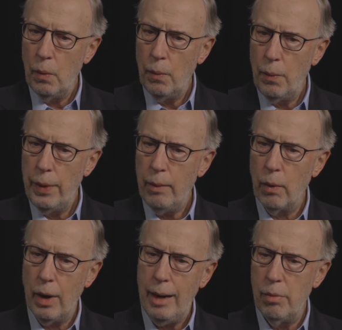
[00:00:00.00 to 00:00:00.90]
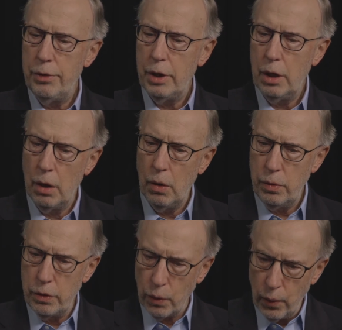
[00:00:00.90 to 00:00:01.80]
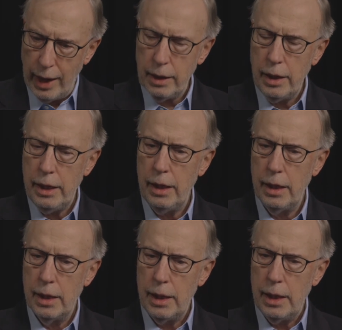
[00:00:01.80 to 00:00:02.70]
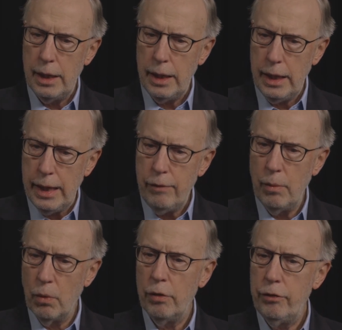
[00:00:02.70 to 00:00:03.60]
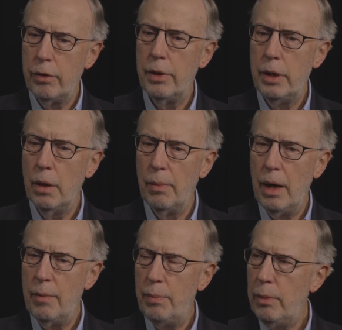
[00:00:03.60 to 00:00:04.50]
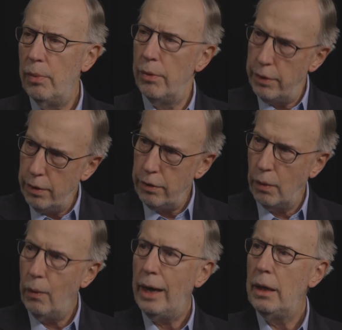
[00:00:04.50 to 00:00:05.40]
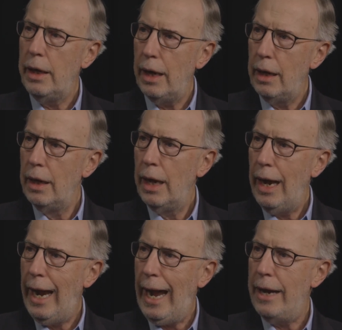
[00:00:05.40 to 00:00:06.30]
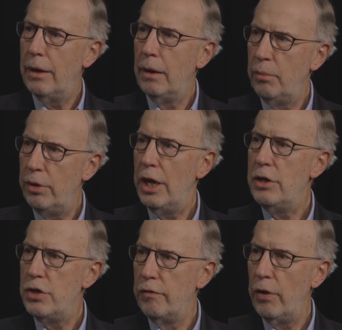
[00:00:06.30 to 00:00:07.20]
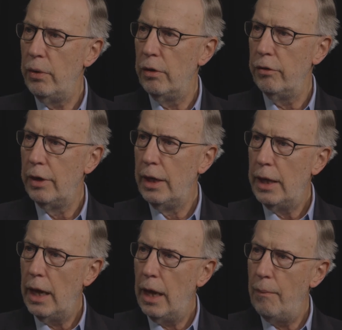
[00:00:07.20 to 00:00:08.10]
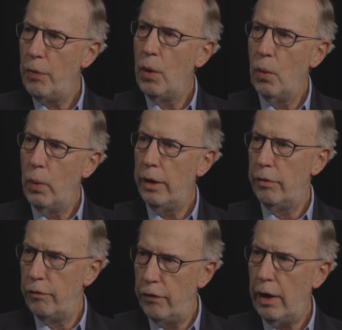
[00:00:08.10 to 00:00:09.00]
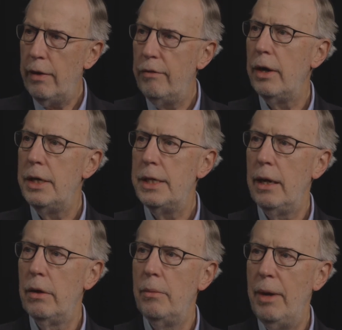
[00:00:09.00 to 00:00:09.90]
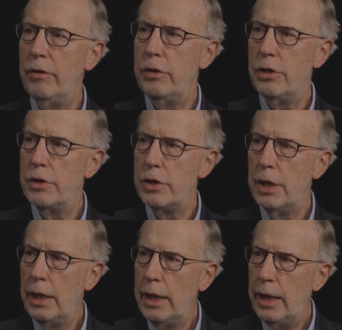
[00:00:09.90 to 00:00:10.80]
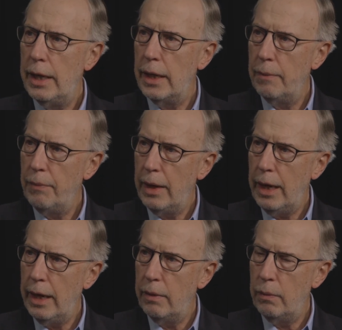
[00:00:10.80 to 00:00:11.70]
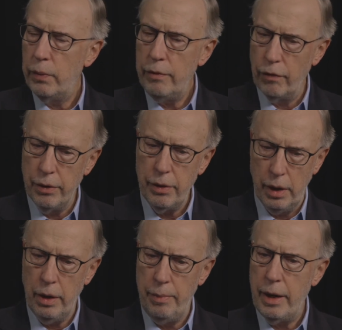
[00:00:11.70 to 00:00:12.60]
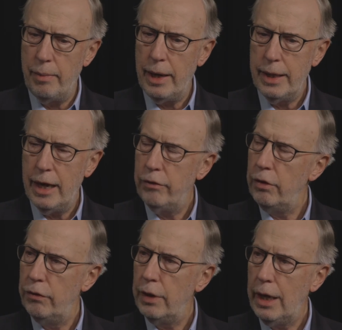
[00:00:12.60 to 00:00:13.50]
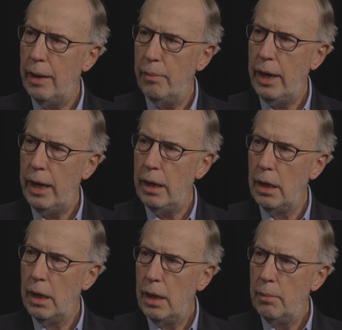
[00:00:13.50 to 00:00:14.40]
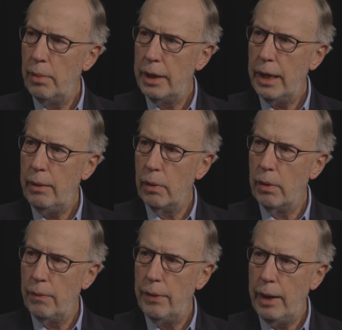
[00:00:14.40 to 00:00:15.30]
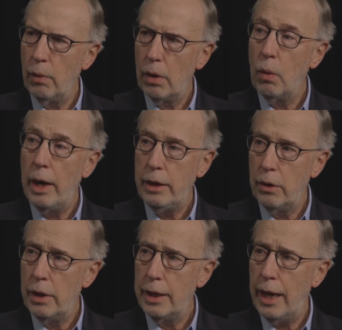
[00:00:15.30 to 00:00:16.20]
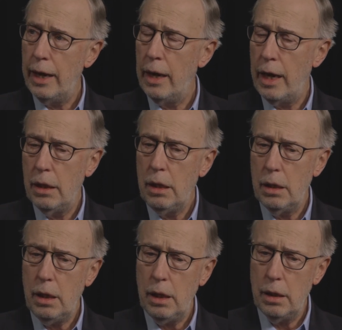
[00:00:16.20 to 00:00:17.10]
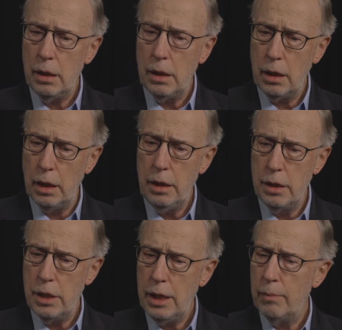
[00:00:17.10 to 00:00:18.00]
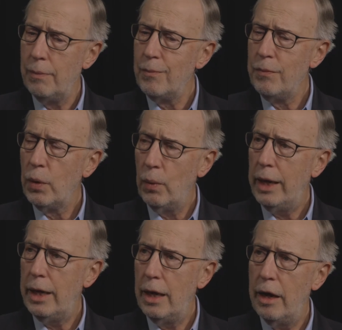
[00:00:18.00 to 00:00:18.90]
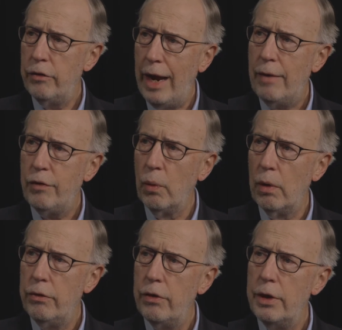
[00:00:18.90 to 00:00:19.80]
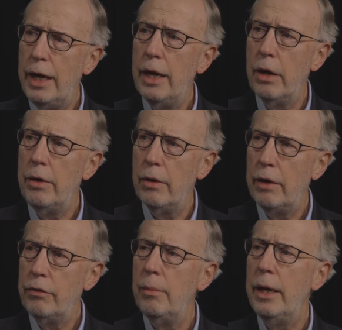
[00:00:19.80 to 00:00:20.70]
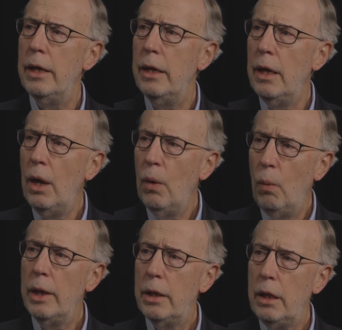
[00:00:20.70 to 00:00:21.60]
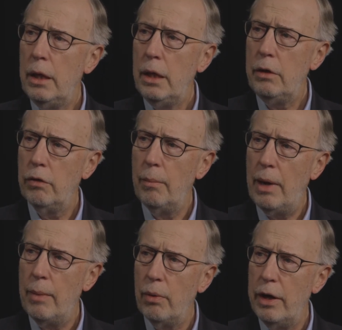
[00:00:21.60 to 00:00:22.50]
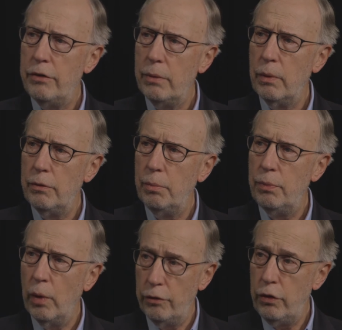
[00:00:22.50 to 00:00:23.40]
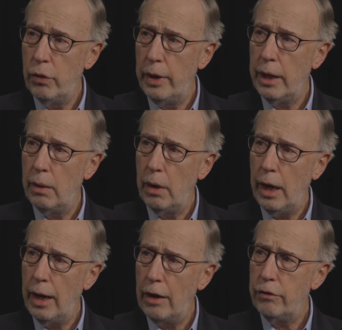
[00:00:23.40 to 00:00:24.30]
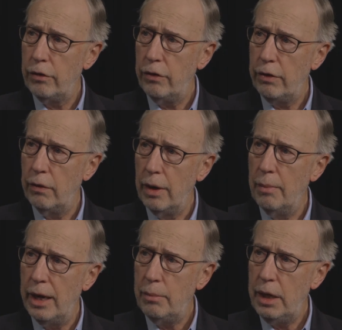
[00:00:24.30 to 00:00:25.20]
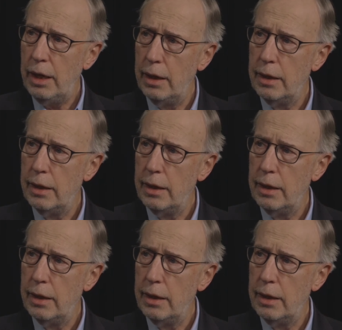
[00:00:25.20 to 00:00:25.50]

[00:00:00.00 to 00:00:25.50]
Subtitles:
they were able to go directly, even more so than the Obama people, directly at potential voters with very, very tailored messages. And we've learned a little bit about that since the campaign, but they were quite good at that. And I think the Clinton team recognized afterwards that they had underestimated what the Trump operation was doing and how successful it might be.